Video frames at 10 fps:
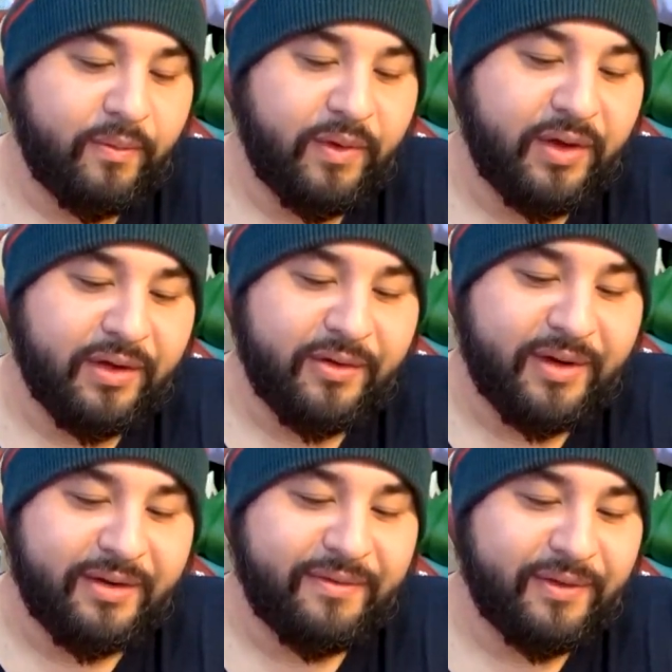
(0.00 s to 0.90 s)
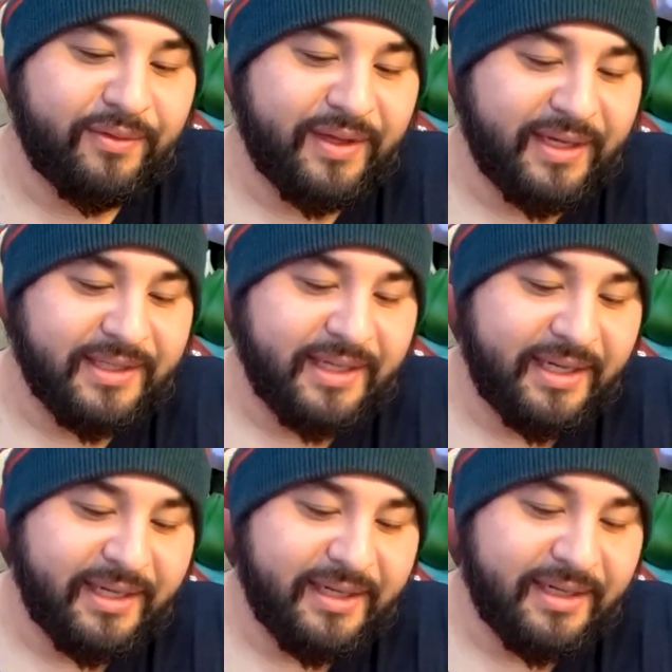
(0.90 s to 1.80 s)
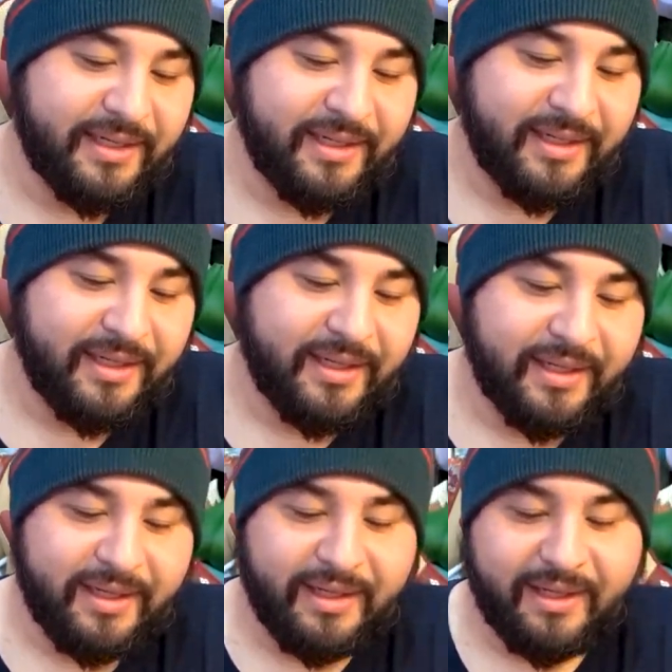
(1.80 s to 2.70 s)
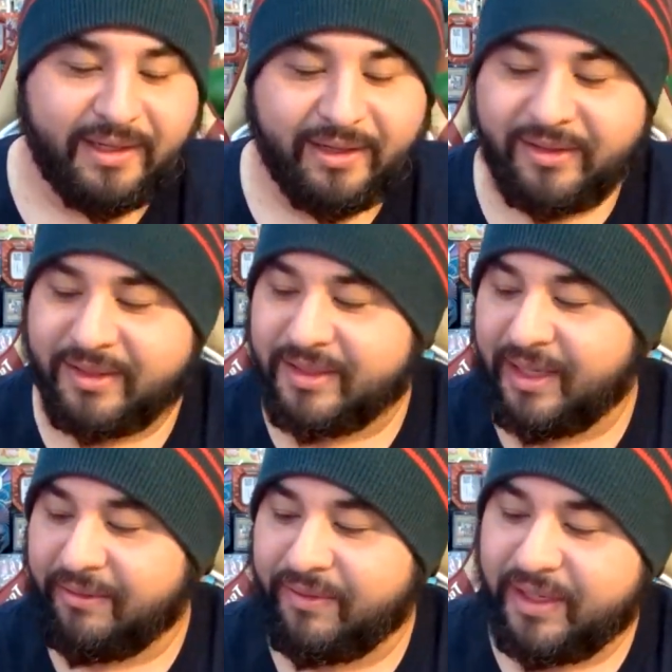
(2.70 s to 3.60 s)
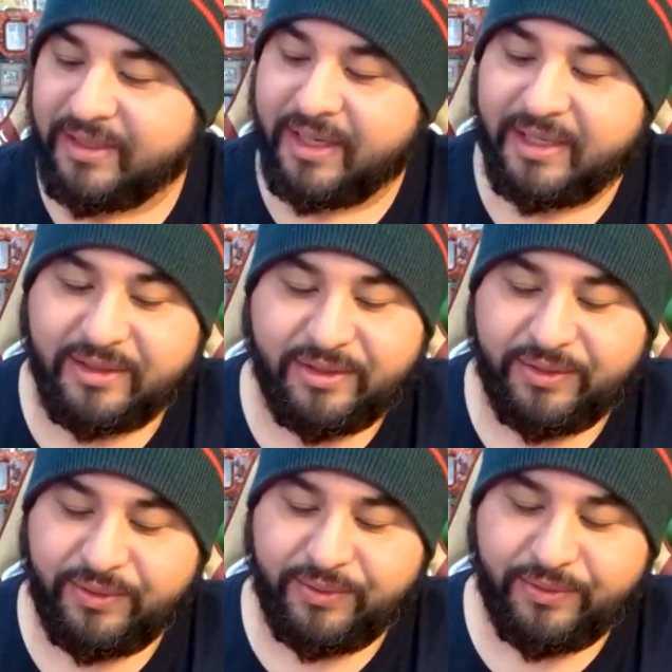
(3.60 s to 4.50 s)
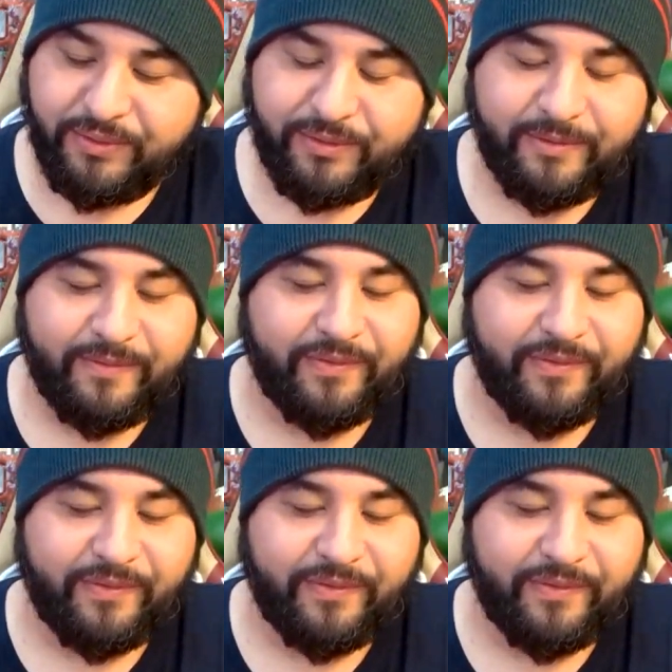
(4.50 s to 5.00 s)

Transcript: We got quite a few things here. I got to sleeve these guys too.